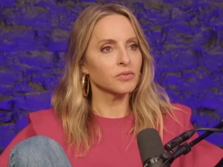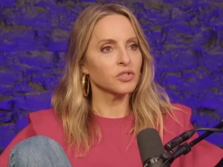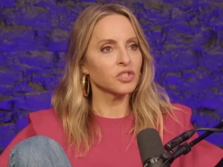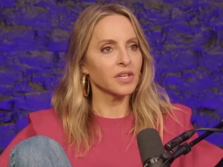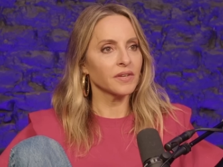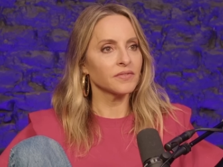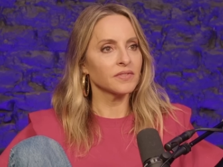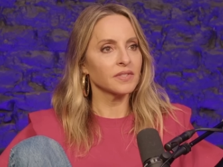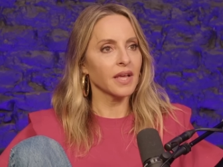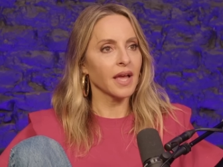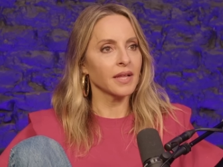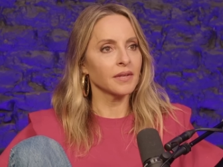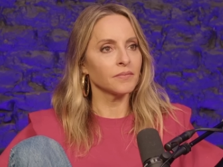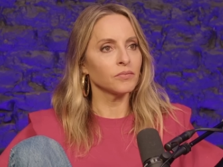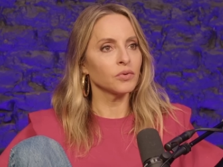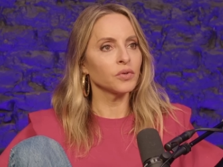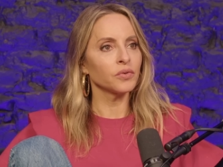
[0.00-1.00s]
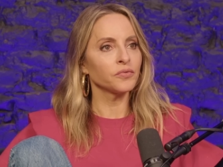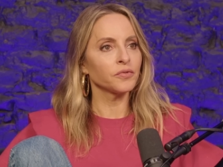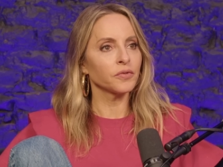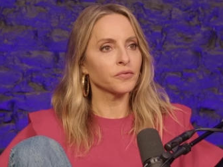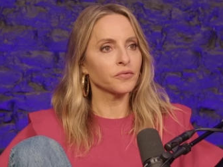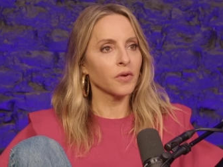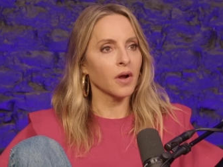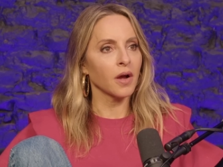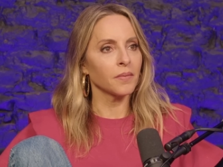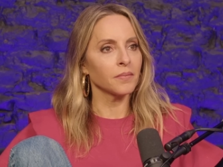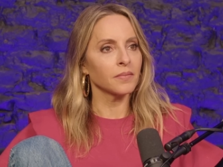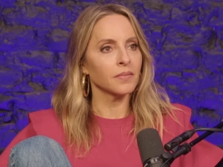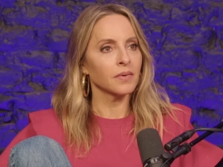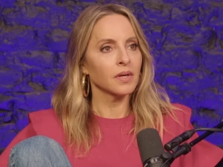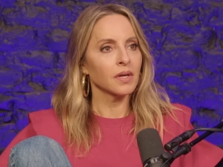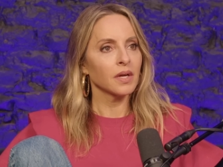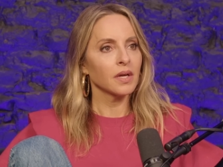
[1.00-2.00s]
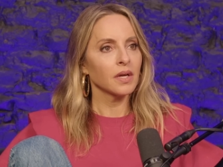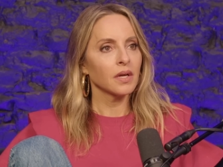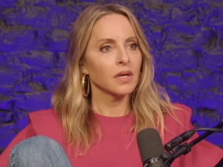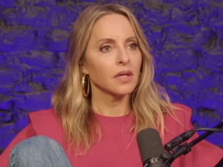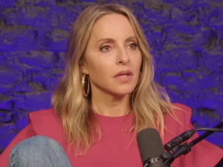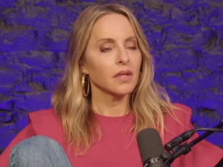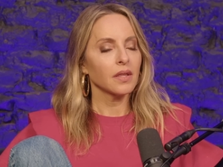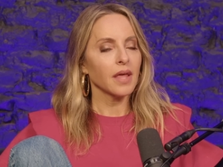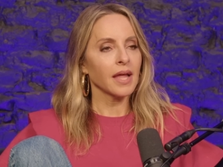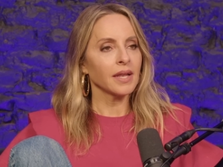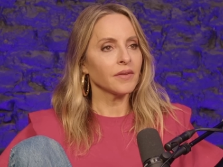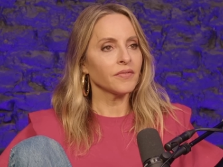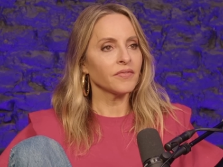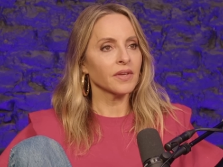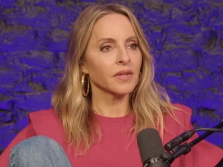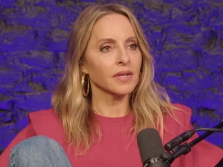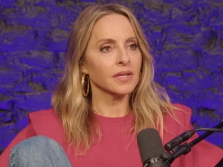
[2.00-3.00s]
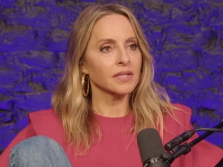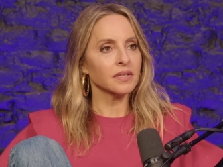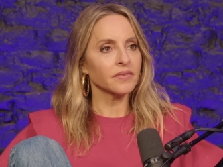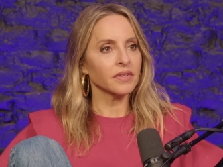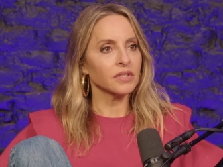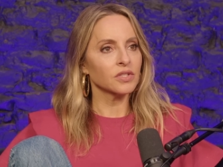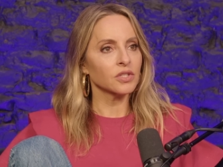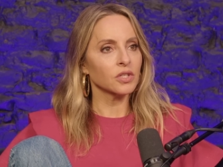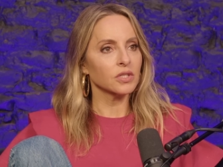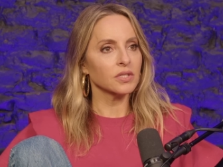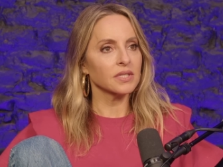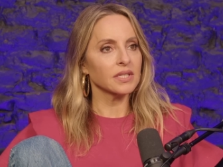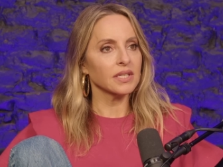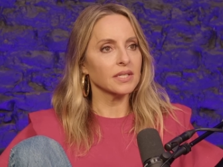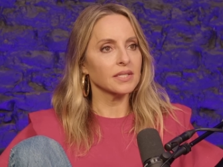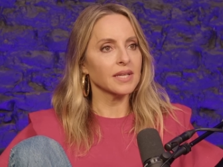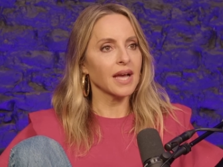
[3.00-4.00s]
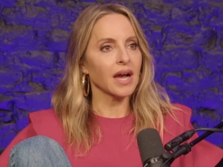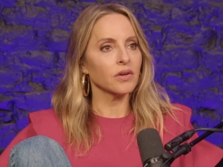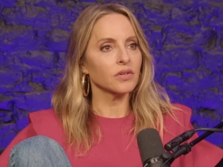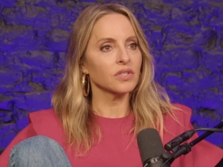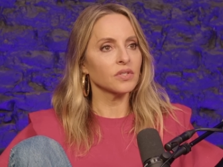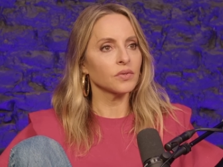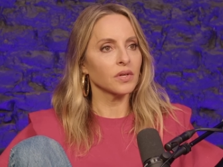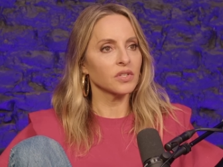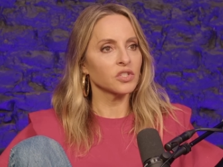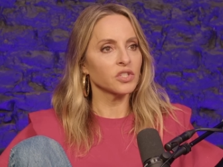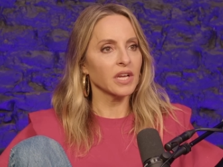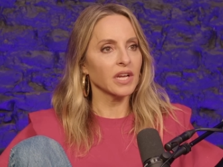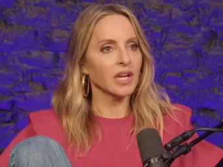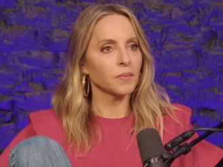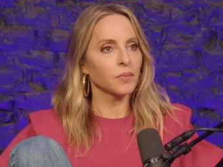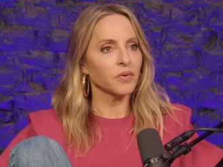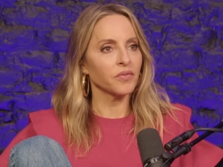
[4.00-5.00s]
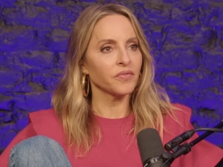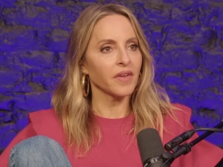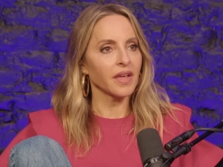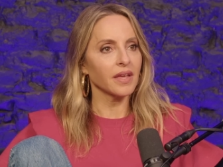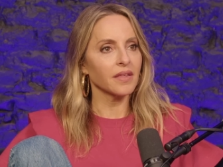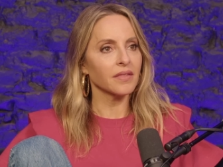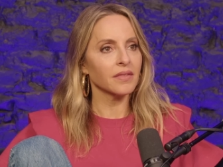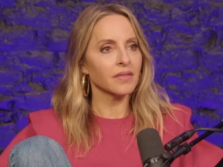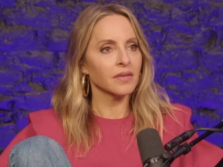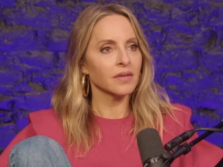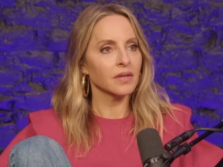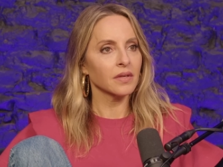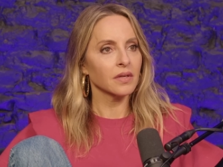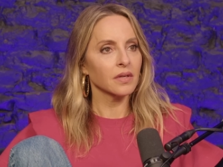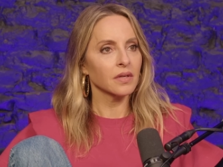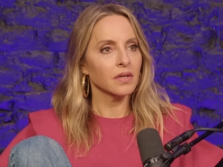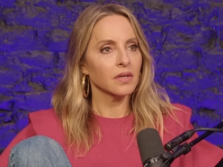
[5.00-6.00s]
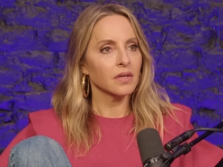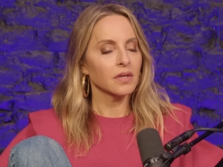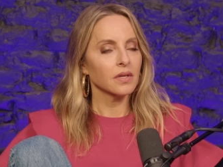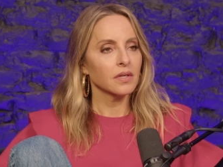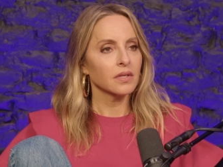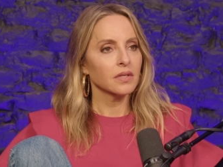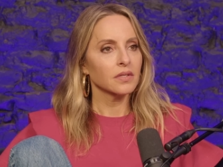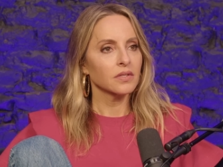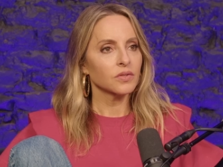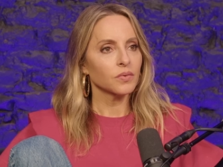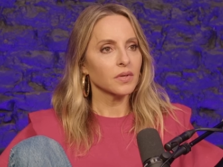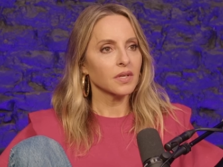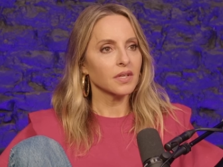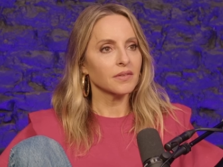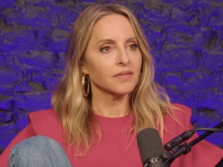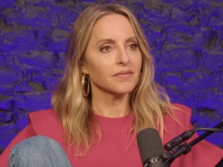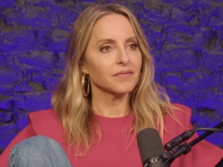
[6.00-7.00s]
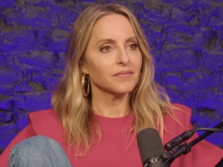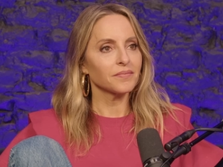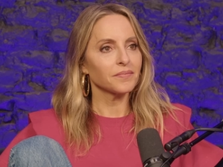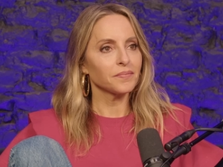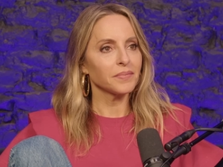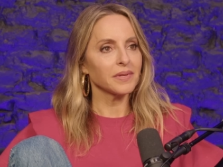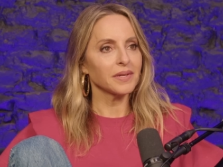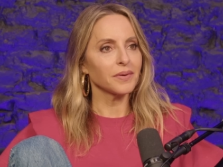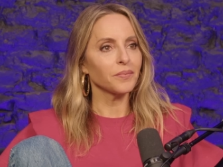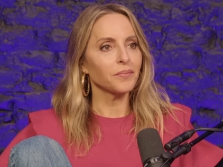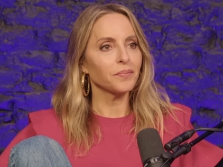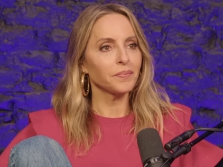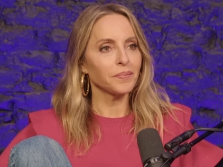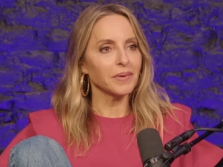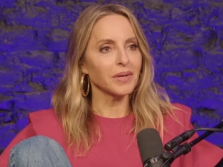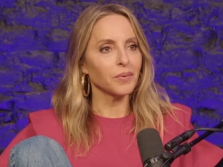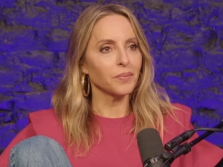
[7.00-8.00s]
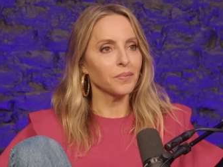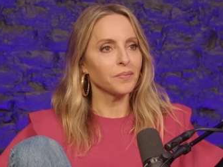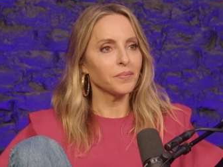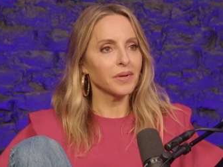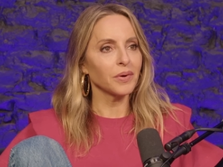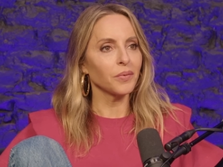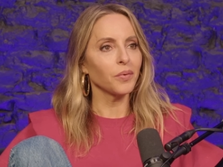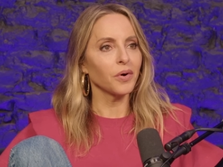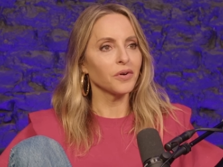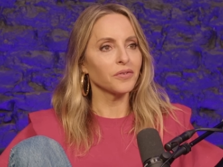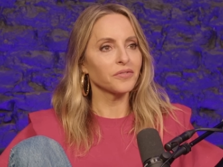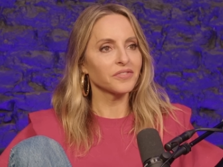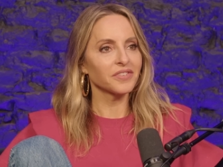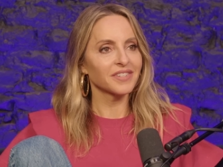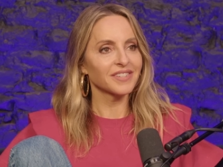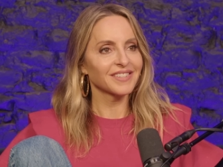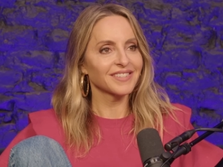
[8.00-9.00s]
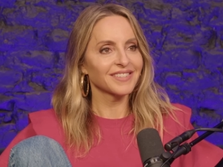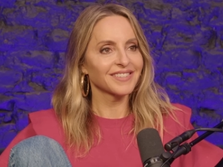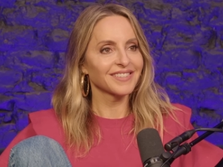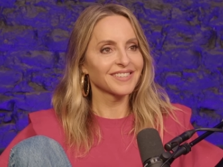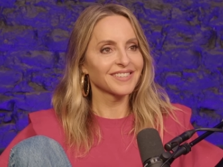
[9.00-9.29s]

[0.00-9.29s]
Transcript: shift and move from any feelings of uncertainty and doubt to unshakable faith, so we can be a be a be a wolf. It's